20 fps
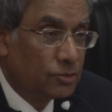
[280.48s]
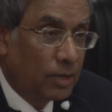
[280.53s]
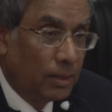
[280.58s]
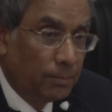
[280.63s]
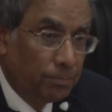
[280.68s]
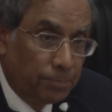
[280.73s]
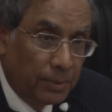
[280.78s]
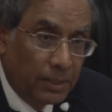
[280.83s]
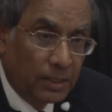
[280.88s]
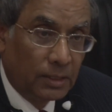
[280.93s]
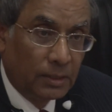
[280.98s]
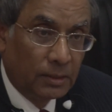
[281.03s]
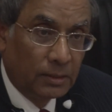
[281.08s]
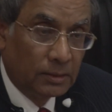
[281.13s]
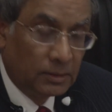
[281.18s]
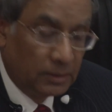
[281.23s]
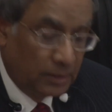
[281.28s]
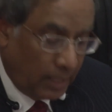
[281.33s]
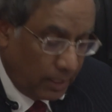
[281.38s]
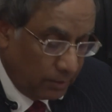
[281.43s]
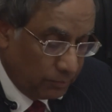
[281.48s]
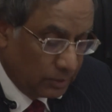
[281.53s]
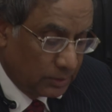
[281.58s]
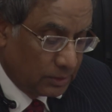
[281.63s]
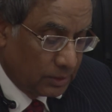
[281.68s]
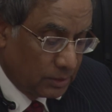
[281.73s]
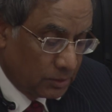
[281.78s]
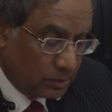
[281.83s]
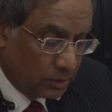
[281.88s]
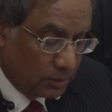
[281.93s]
trumping
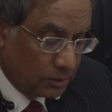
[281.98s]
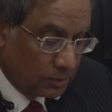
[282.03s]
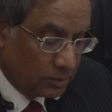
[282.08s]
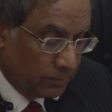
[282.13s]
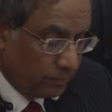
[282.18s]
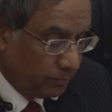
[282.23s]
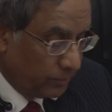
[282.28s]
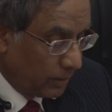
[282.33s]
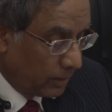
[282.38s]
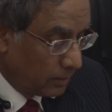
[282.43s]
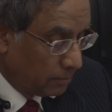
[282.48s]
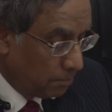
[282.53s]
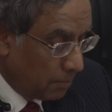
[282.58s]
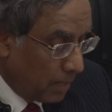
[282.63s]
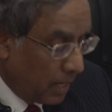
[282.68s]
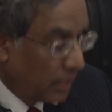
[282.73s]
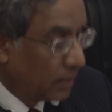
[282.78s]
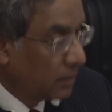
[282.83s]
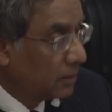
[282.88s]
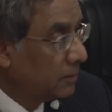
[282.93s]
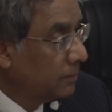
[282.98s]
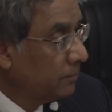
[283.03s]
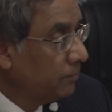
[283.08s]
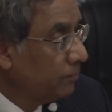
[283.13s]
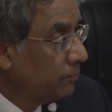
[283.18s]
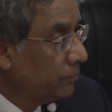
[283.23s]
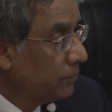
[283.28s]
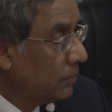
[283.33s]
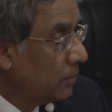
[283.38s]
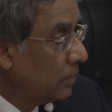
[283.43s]
divergences that mark
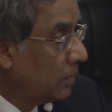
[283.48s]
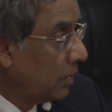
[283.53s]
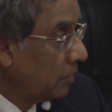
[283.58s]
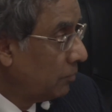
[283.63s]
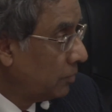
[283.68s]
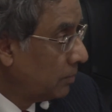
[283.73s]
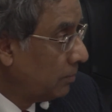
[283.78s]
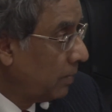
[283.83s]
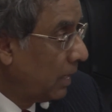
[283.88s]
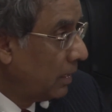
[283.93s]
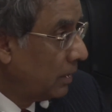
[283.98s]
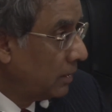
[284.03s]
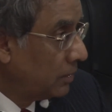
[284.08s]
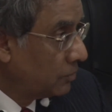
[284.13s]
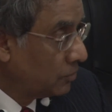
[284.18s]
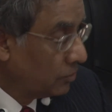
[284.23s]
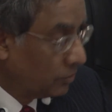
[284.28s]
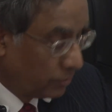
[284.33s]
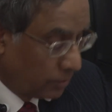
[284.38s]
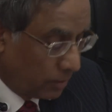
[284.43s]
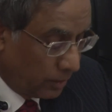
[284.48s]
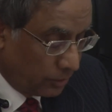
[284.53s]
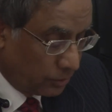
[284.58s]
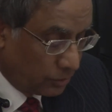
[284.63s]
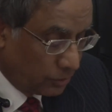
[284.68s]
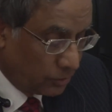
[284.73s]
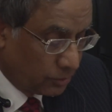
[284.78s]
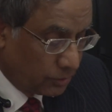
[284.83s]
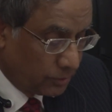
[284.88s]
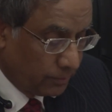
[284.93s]
our bilateral
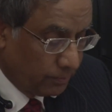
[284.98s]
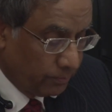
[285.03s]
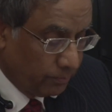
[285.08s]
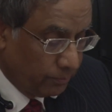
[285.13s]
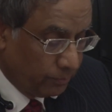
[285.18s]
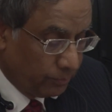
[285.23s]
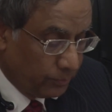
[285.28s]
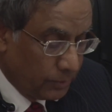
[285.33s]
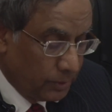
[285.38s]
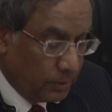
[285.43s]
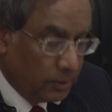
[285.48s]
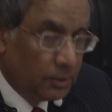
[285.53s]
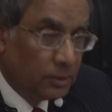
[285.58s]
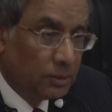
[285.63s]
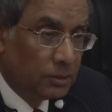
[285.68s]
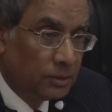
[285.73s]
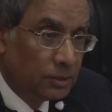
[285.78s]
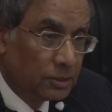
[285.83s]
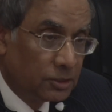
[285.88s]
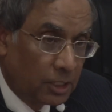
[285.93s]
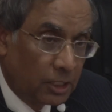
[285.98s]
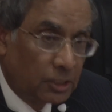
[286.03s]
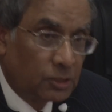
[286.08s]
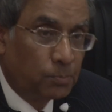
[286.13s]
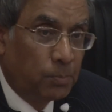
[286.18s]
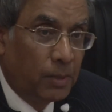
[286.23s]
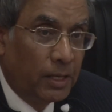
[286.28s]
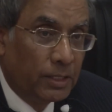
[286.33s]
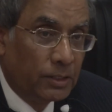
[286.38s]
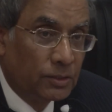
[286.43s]
relations. This
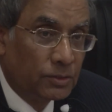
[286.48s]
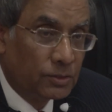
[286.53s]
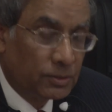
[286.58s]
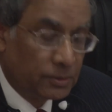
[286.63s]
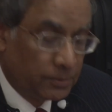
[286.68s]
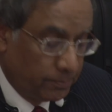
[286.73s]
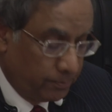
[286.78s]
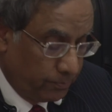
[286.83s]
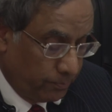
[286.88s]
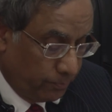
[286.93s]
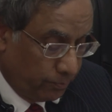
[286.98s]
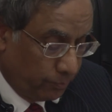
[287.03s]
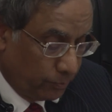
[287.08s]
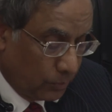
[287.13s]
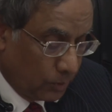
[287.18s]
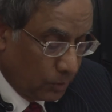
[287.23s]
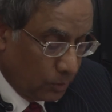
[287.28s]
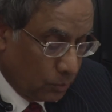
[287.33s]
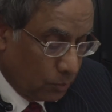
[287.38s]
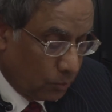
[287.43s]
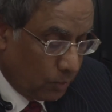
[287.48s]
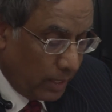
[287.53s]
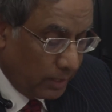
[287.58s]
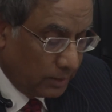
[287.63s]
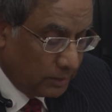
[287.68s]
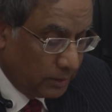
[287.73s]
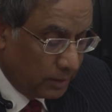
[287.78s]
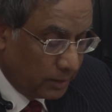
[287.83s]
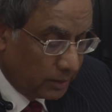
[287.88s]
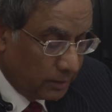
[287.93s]
explains
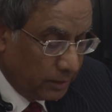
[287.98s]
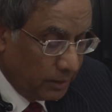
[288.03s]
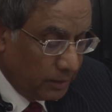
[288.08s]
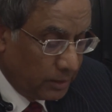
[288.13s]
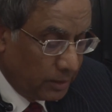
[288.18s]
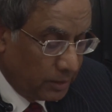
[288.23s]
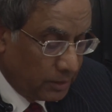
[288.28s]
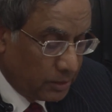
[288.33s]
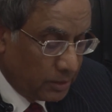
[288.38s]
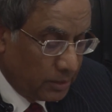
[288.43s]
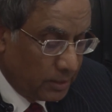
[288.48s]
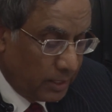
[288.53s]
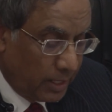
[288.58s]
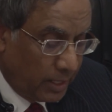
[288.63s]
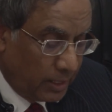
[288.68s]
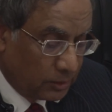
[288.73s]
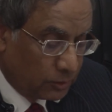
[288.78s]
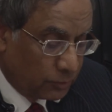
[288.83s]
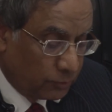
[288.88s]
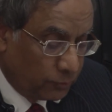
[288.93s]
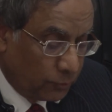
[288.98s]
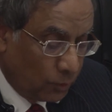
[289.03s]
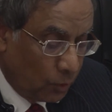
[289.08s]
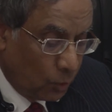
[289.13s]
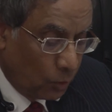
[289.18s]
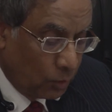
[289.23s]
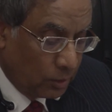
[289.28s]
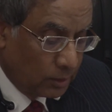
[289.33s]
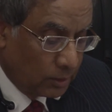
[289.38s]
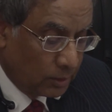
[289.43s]
why the agreed agenda has
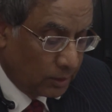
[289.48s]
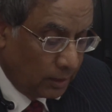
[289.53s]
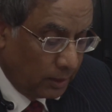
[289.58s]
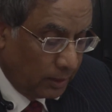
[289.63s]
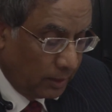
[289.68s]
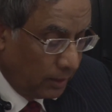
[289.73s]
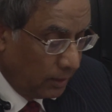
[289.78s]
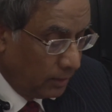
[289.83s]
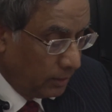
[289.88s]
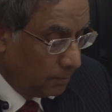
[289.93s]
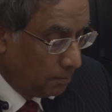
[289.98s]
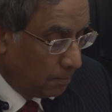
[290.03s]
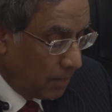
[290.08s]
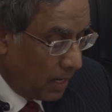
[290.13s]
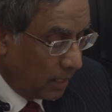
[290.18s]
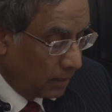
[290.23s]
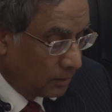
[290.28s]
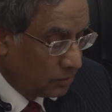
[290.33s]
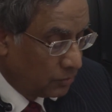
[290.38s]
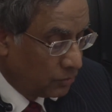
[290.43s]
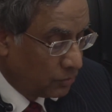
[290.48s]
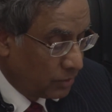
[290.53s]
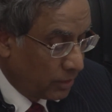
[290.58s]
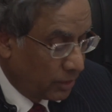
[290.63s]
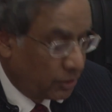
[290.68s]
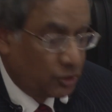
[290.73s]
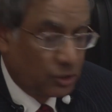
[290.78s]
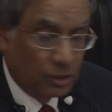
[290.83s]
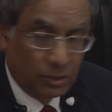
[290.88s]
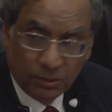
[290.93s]
four clearly marked
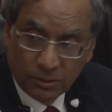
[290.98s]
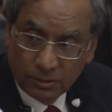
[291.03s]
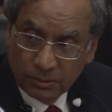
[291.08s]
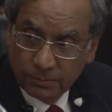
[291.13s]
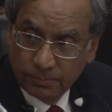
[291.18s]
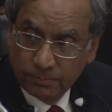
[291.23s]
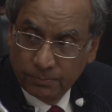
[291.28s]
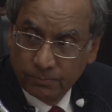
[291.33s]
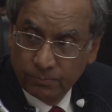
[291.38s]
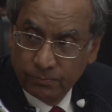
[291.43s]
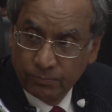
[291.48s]
sections,